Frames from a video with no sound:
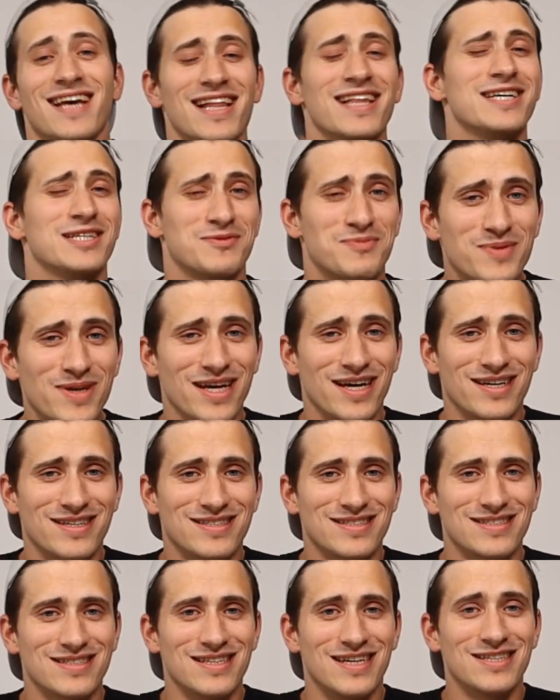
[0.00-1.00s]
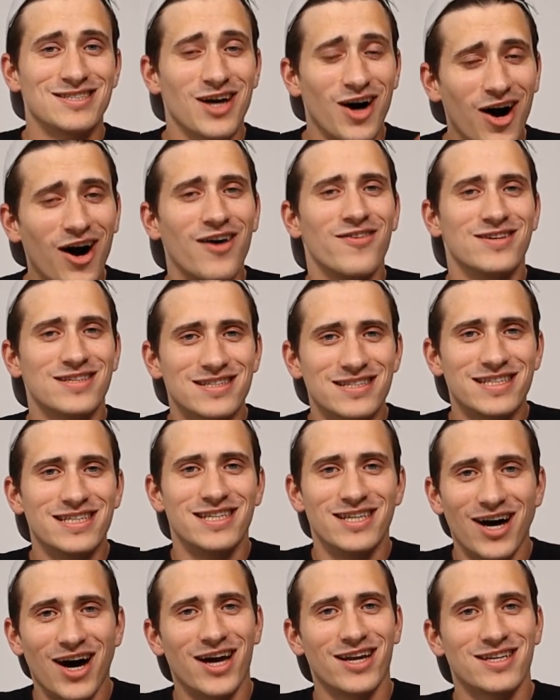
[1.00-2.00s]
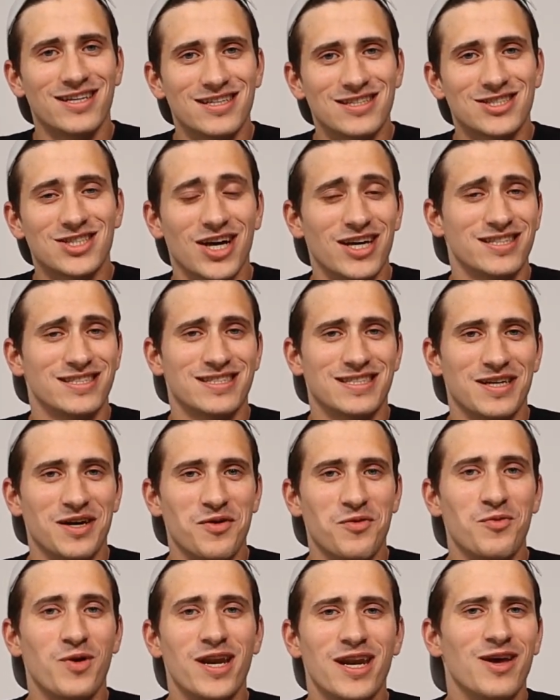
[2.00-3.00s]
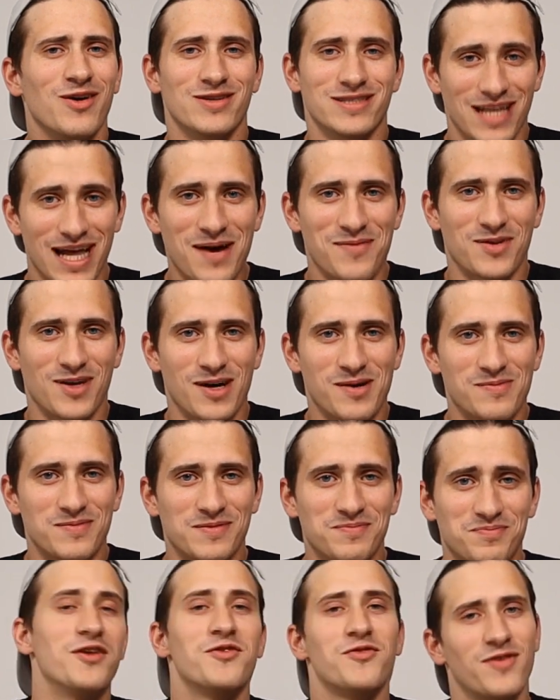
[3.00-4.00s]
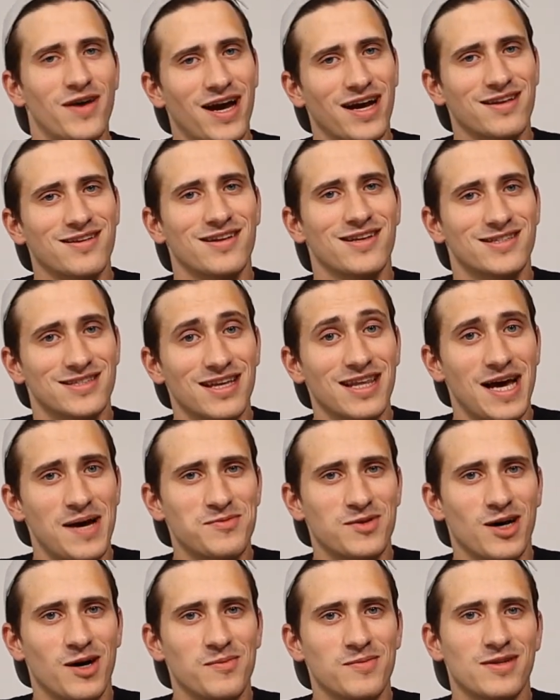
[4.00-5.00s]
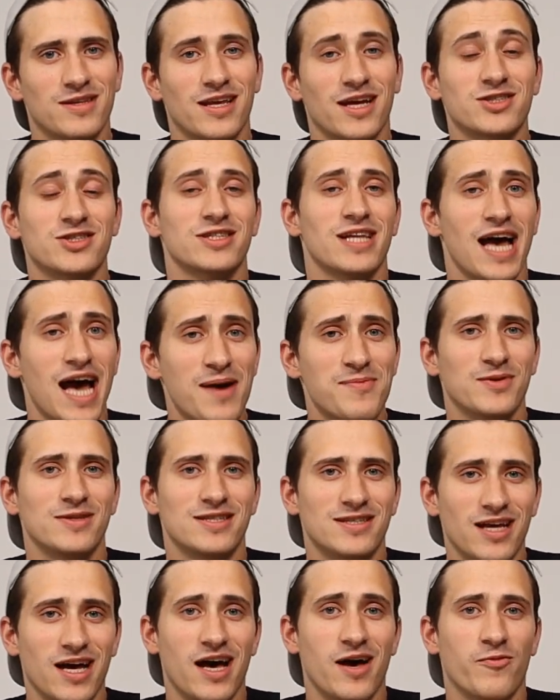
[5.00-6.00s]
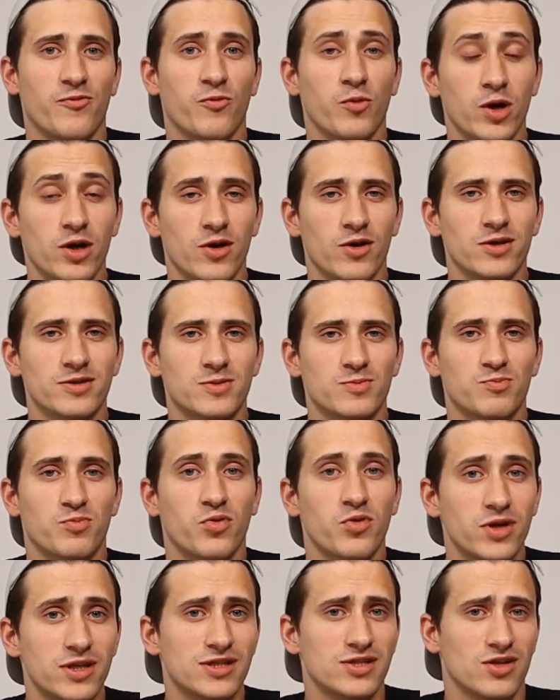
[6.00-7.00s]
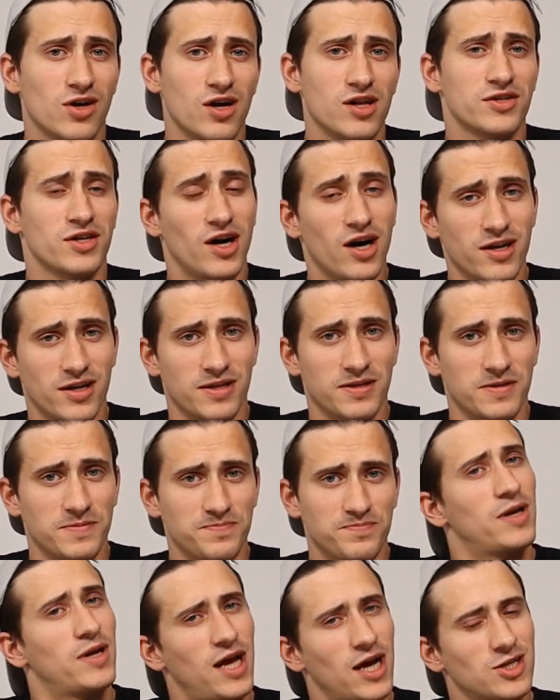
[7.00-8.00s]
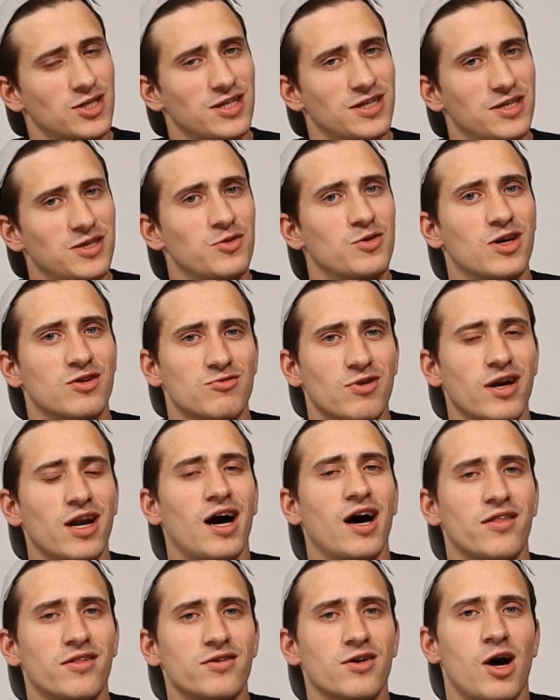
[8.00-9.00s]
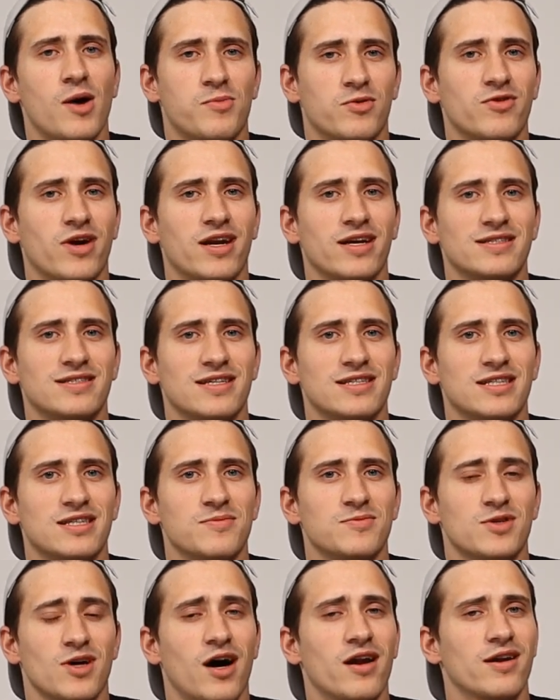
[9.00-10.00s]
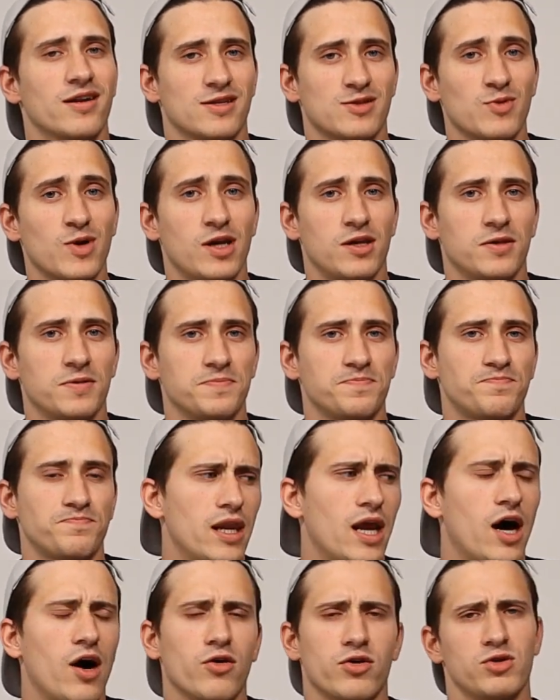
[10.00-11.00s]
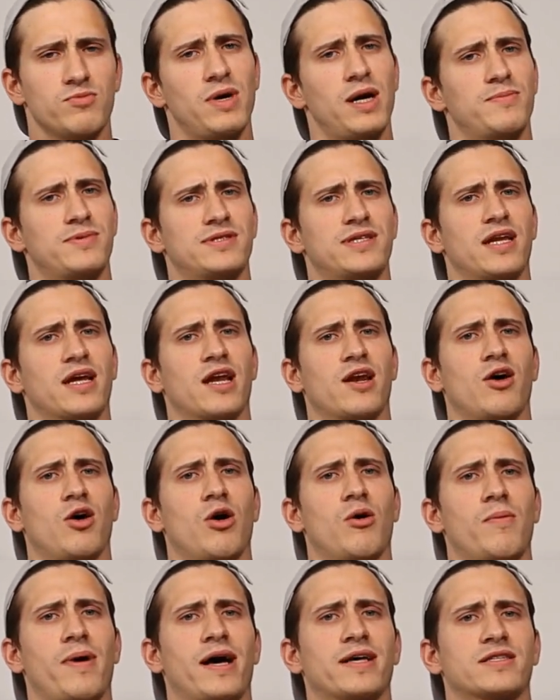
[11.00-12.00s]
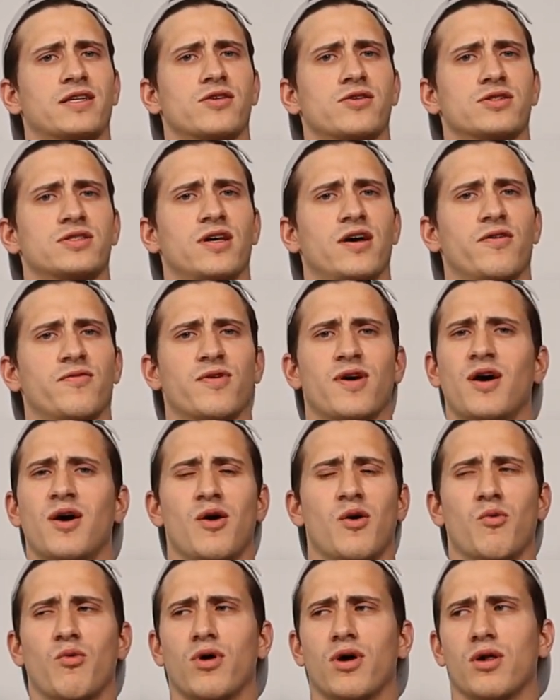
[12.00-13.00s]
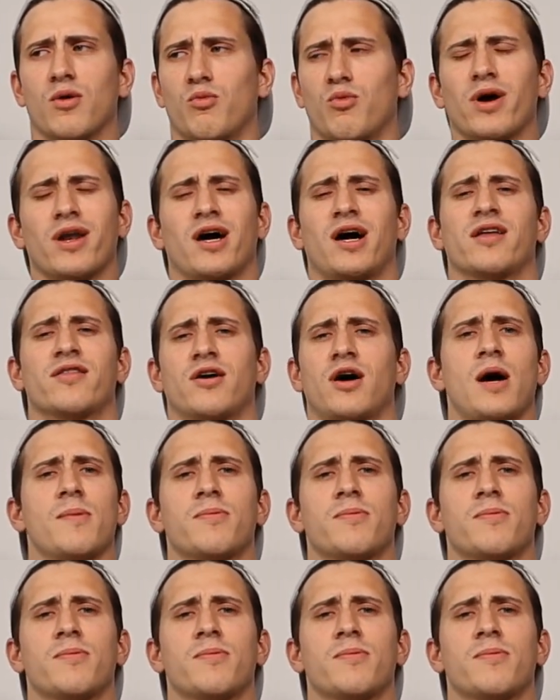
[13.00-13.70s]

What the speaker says: Dell XPS is obviously not just a Windows laptop. In fact, it's a laptop that just happens to have Windows pre-installed on it. But actually, you can run other operating systems on it as well. Now, you might be sitting at home asking yourself, well, what other